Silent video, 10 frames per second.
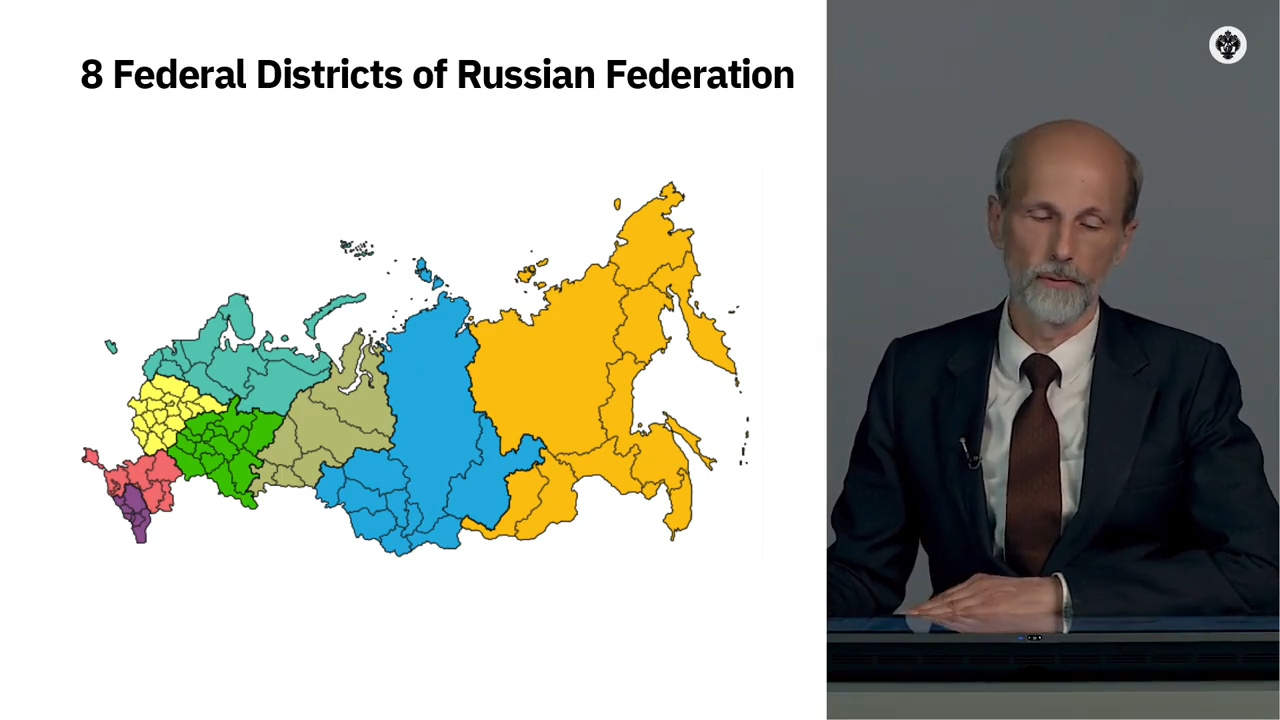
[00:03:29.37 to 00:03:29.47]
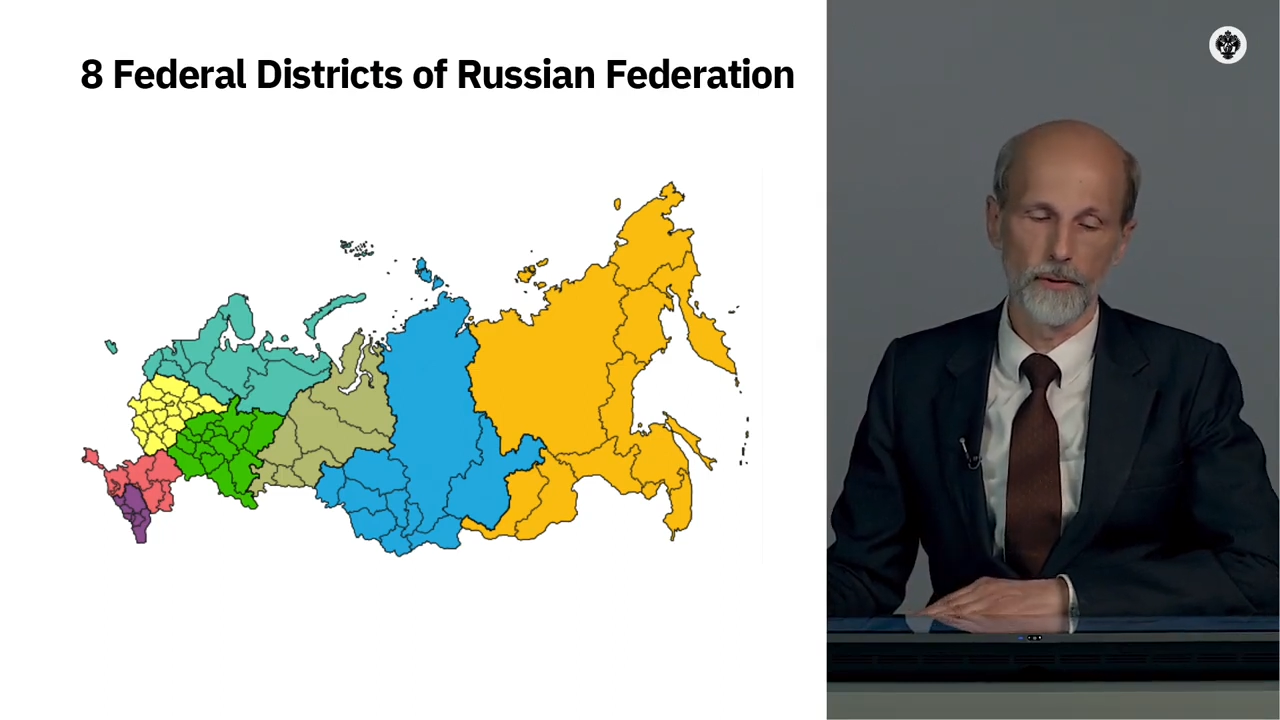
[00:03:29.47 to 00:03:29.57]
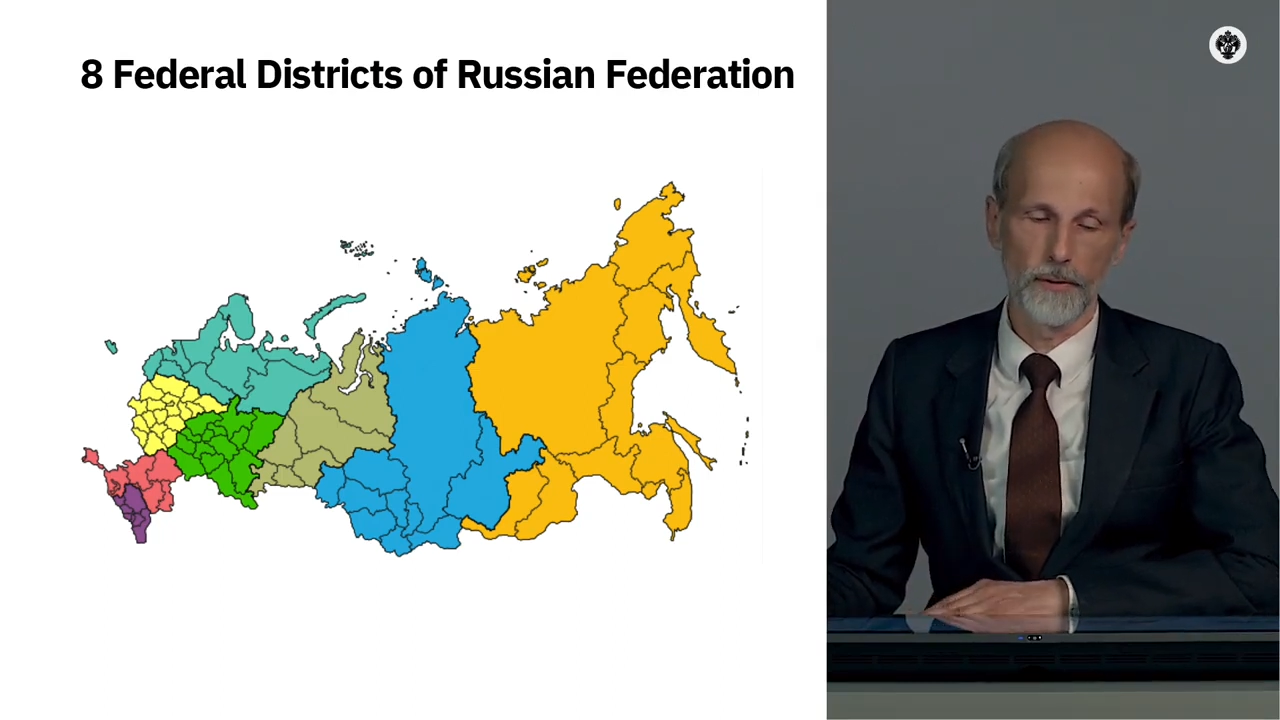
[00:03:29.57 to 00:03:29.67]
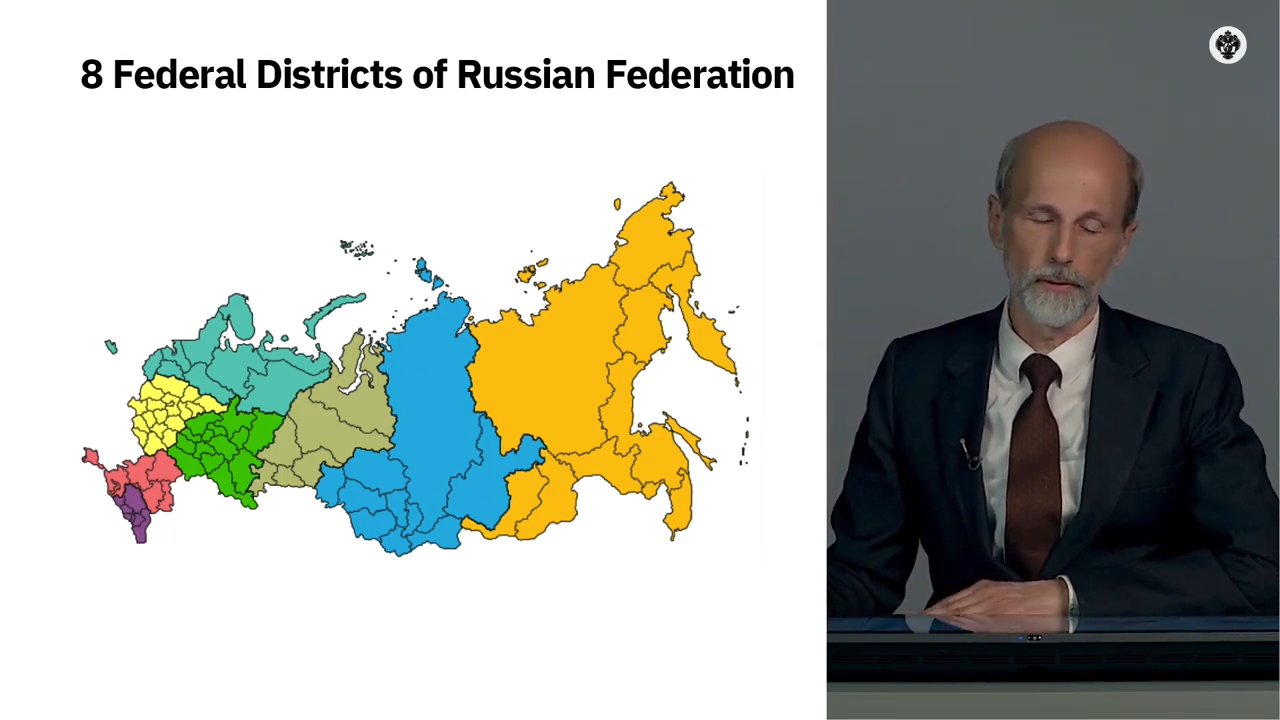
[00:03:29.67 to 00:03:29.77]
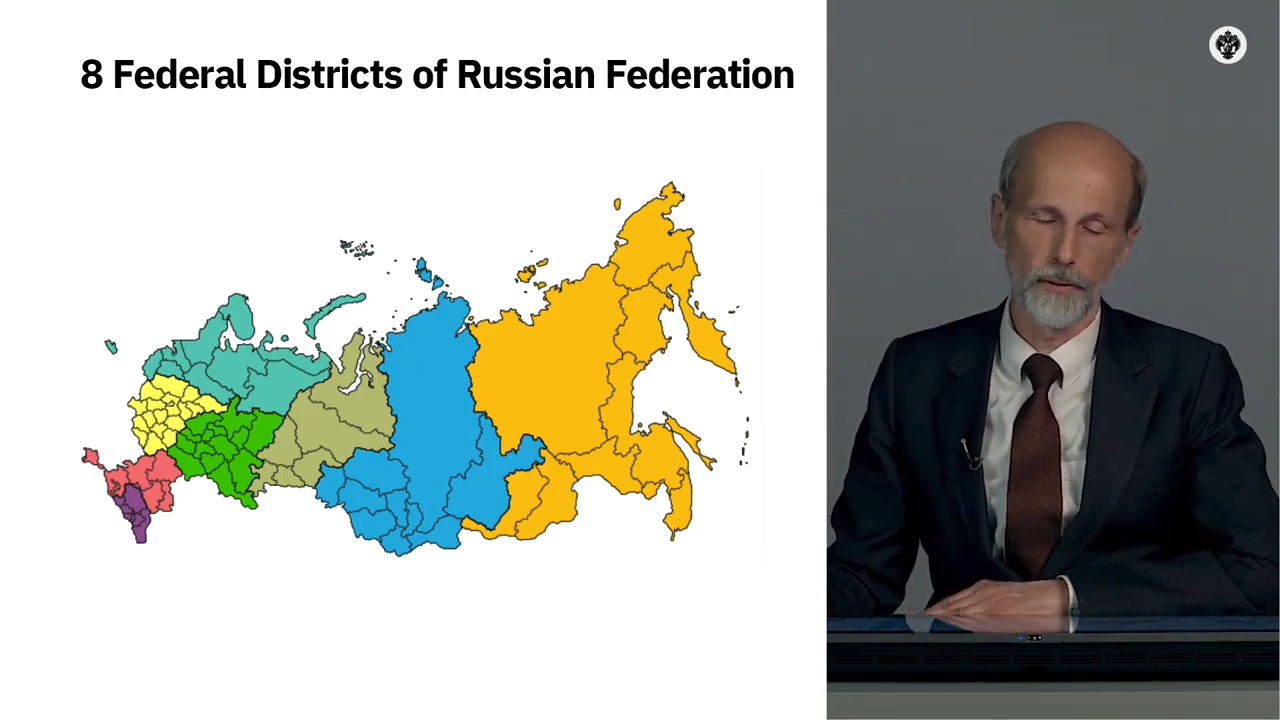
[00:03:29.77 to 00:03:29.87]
federal